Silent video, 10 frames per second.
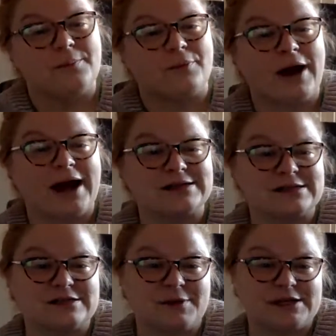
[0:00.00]

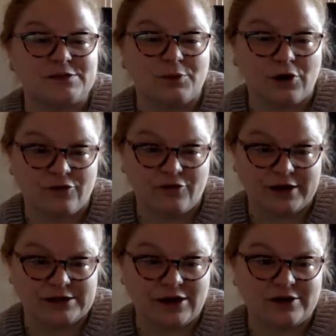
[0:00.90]
Practice makes
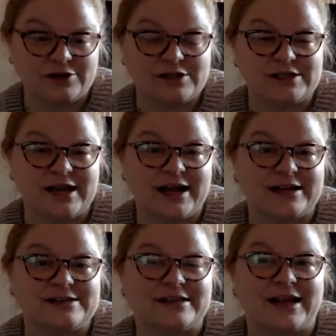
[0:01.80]
perfect.
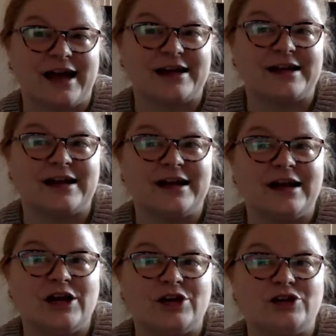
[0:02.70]
Understand that
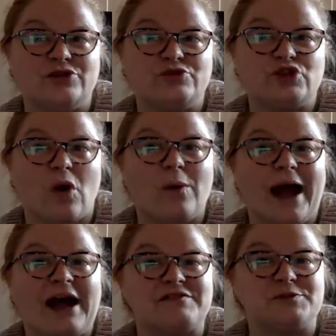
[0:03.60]
you don't
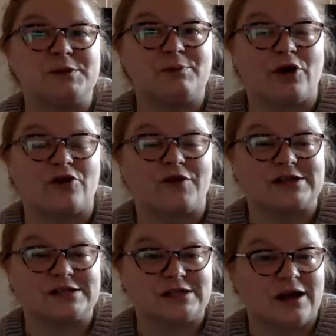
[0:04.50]
have to be
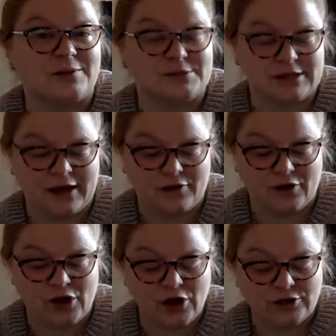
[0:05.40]
perfect to come
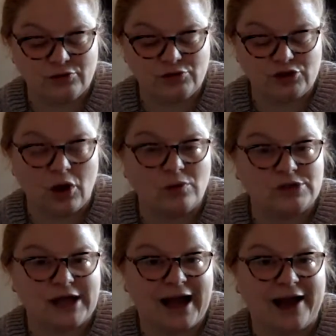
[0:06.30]
together. You
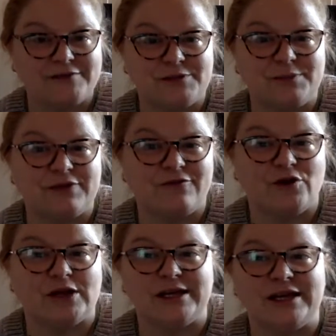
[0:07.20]
don't have to be
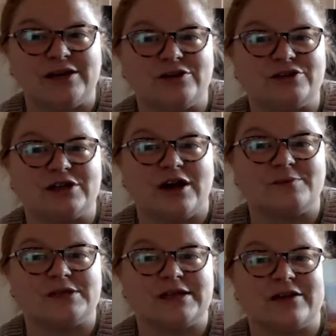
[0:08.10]
fully healed to
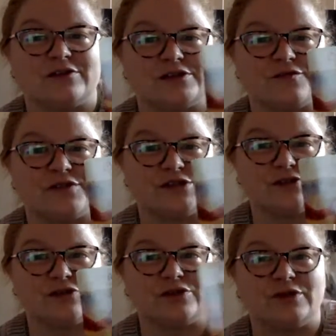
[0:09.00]
come together into
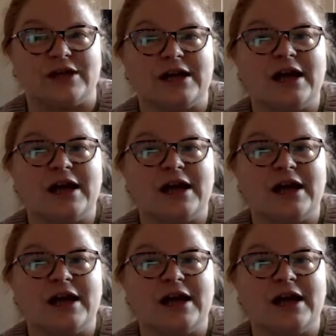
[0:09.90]
physical union.